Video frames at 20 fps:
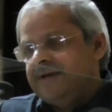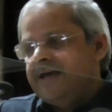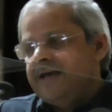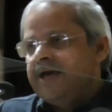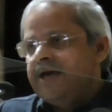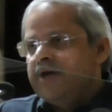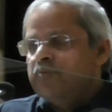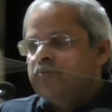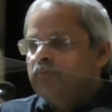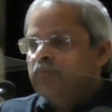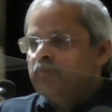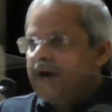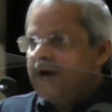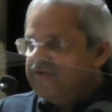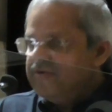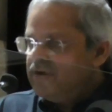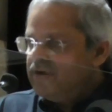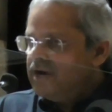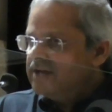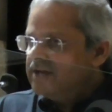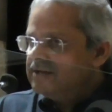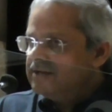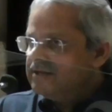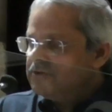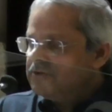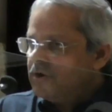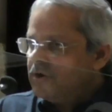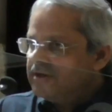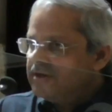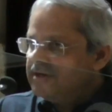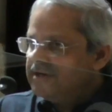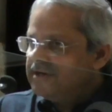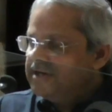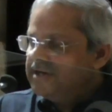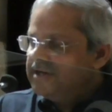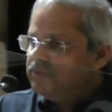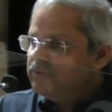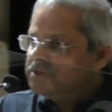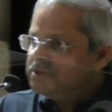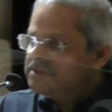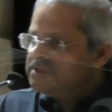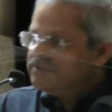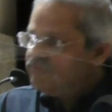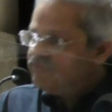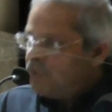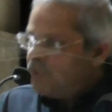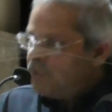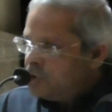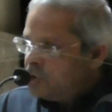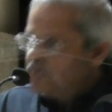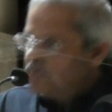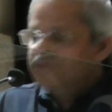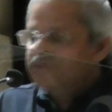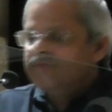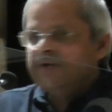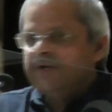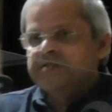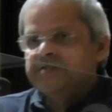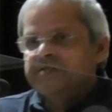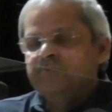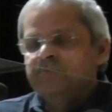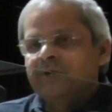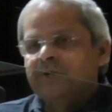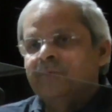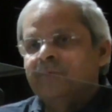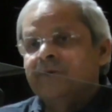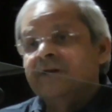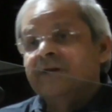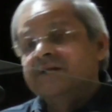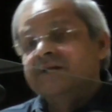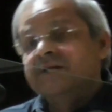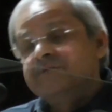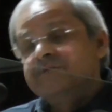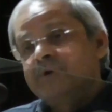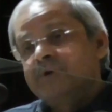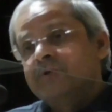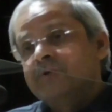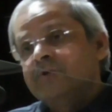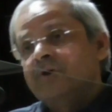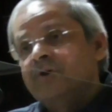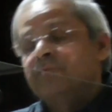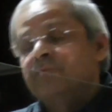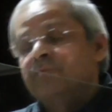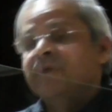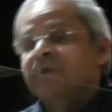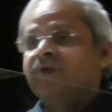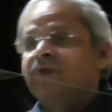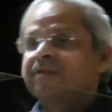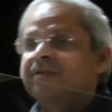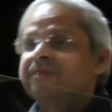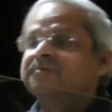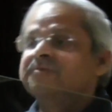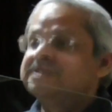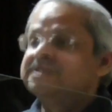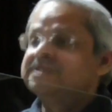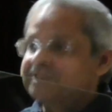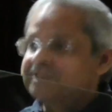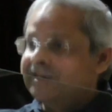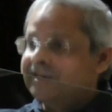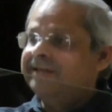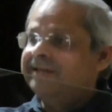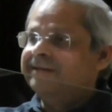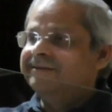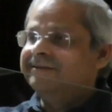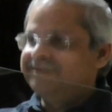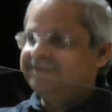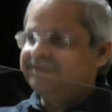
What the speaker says: My father thought that he was a follower of Narasimha Rao, but Narasimha Rao thought my father was his colleague.